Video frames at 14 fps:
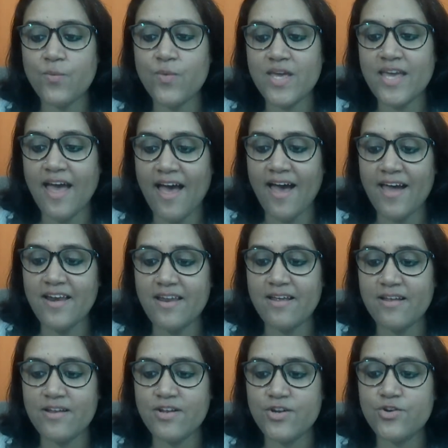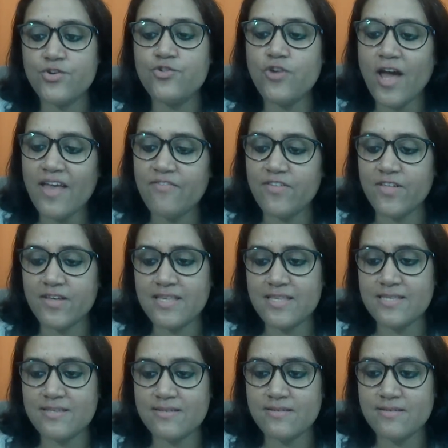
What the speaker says: we had drivers,